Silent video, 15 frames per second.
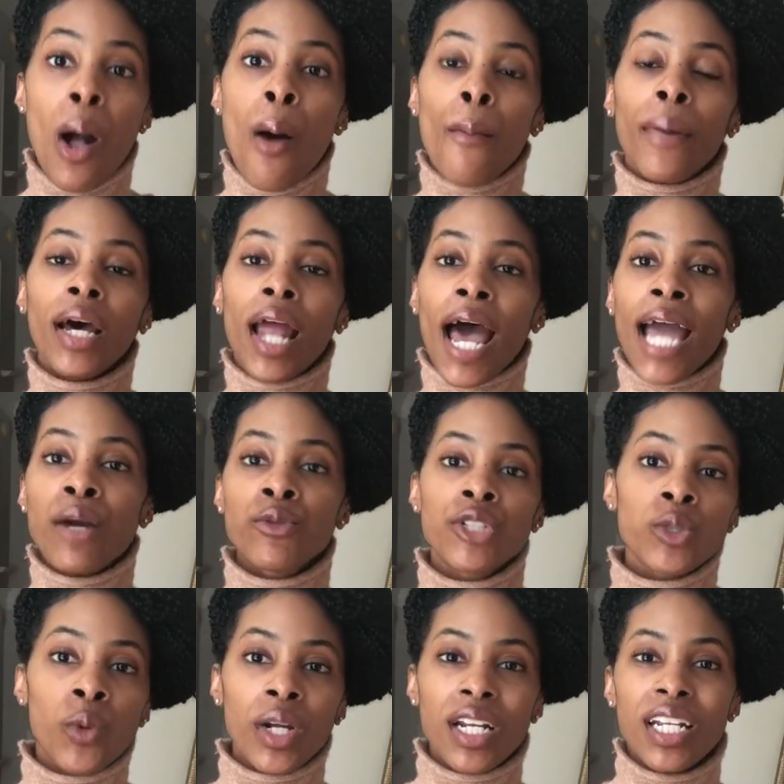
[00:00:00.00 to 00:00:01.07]
But I
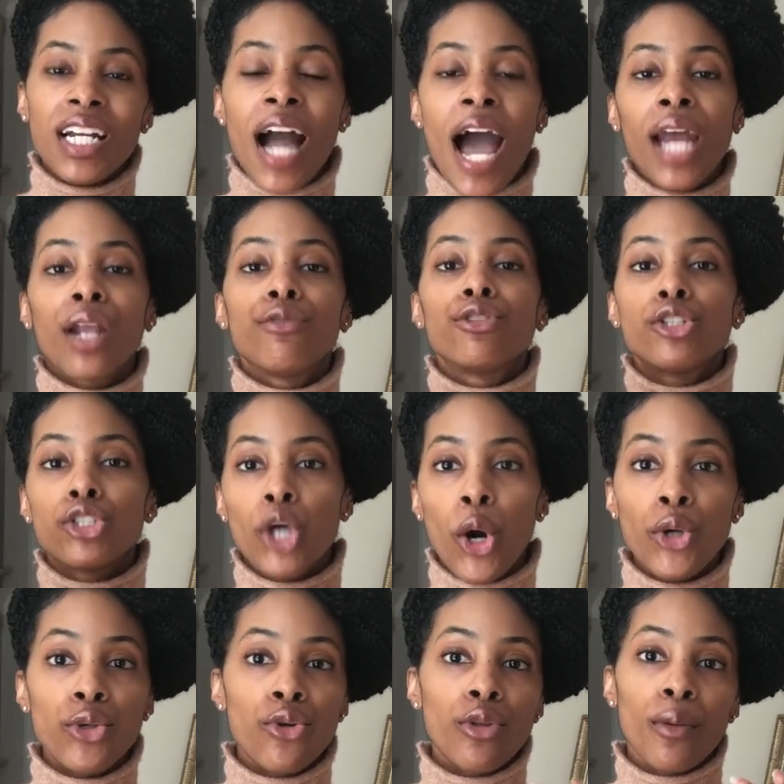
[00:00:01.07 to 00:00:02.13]
just wanted to kind of show
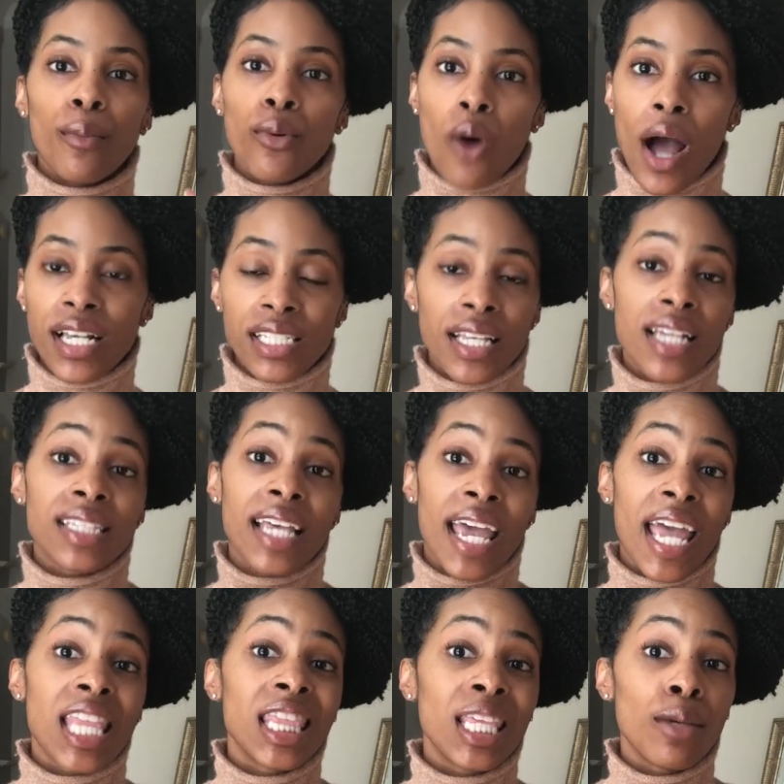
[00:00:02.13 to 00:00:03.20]
you the process
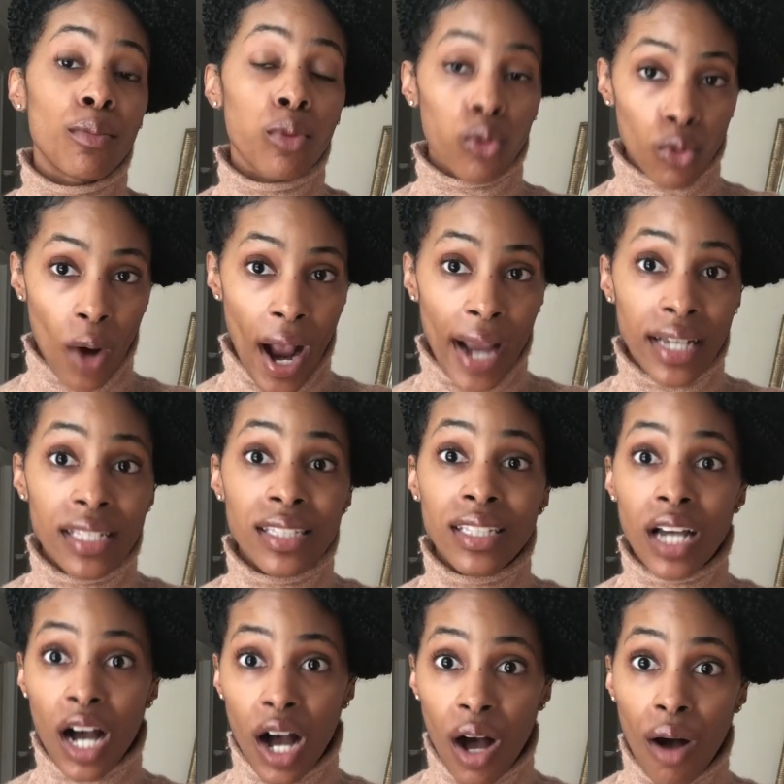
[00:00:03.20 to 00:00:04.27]
and the price
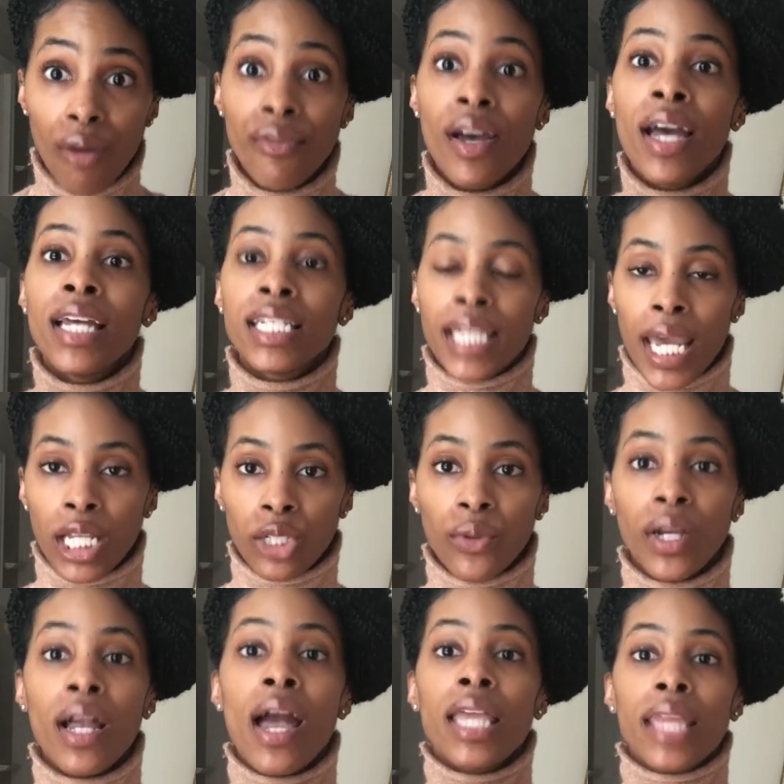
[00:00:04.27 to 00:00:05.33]
of
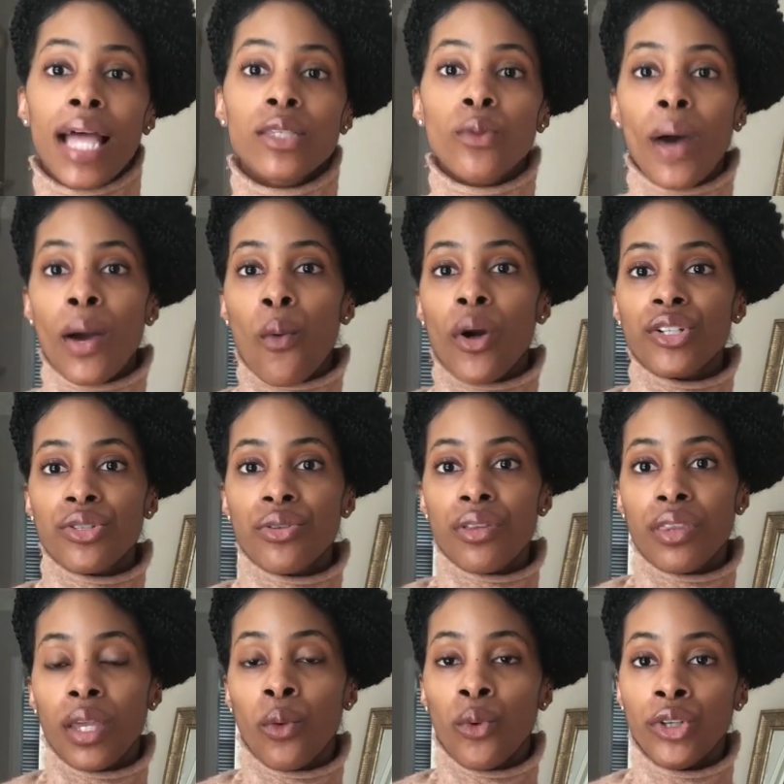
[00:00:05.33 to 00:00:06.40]
tailoring. That's why I want you to
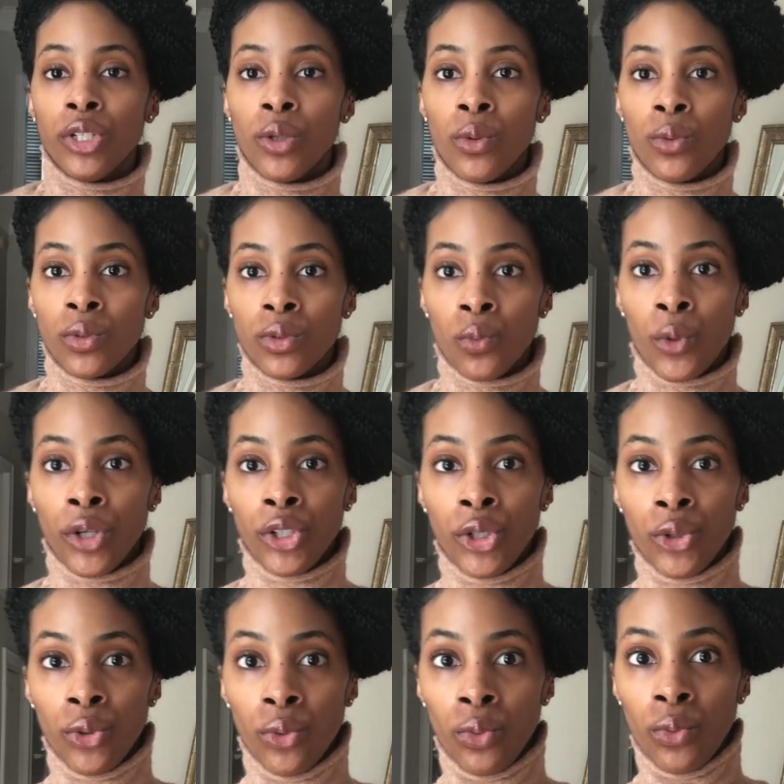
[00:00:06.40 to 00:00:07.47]
think when you when
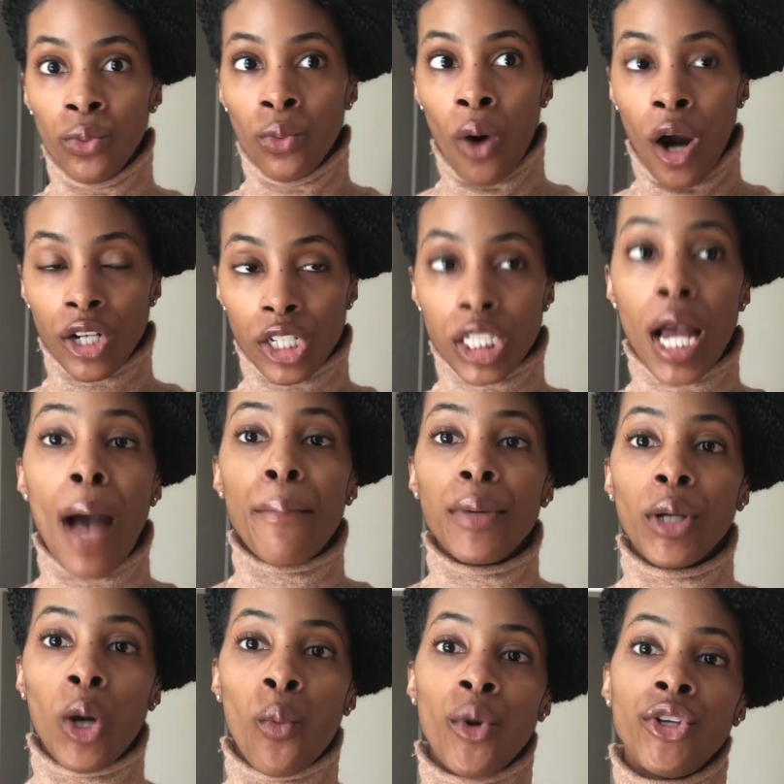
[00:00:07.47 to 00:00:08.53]
you are
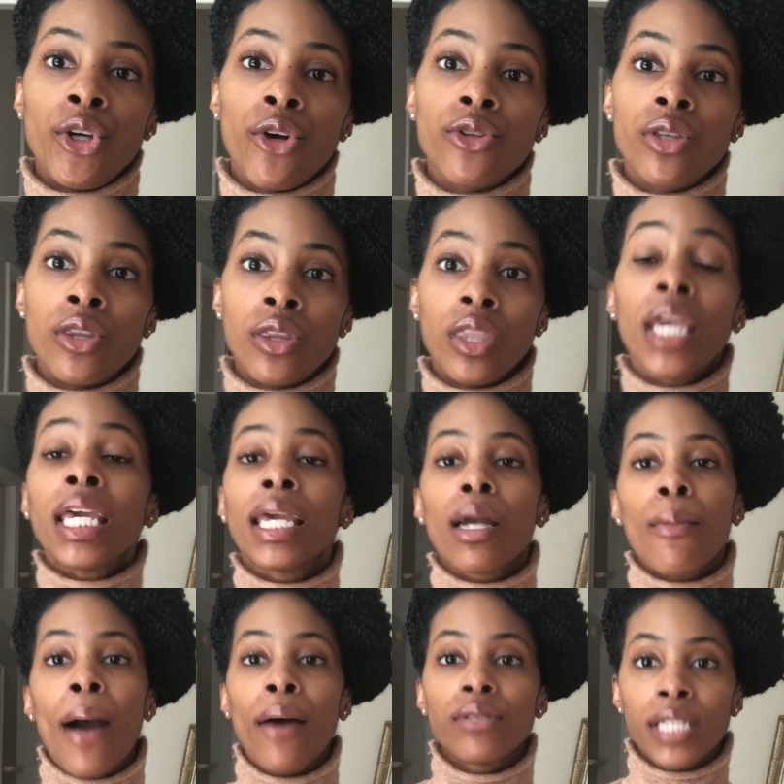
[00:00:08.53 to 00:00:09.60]
shopping, or when you're thinking
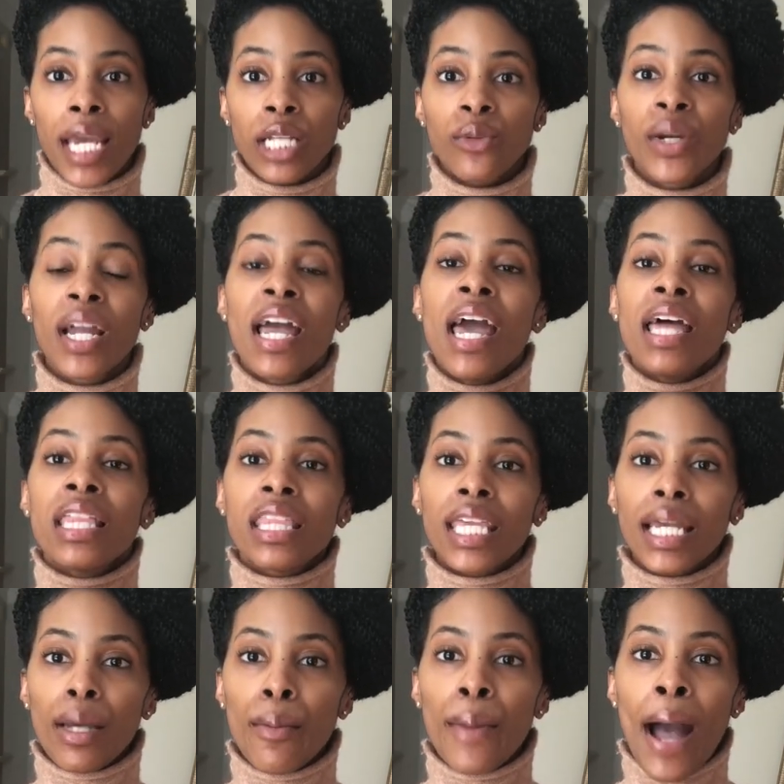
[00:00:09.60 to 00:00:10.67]
about tailoring,
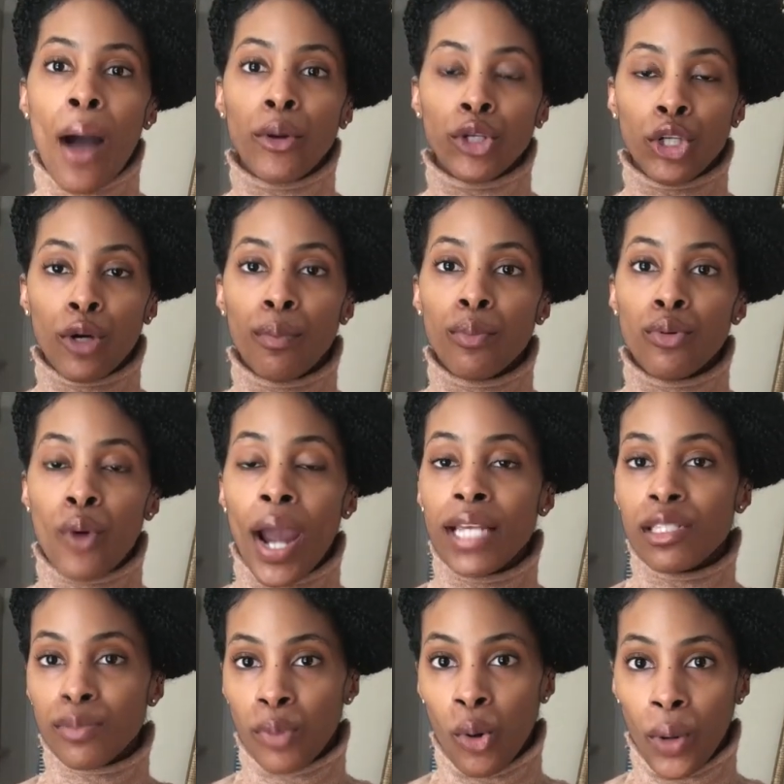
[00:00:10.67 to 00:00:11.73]
think about your
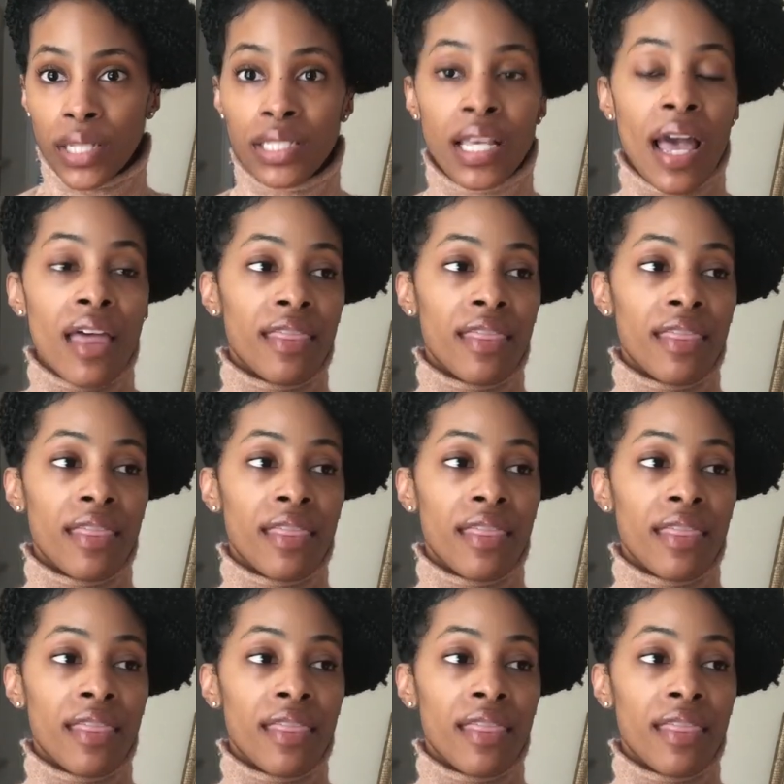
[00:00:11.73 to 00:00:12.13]
price points.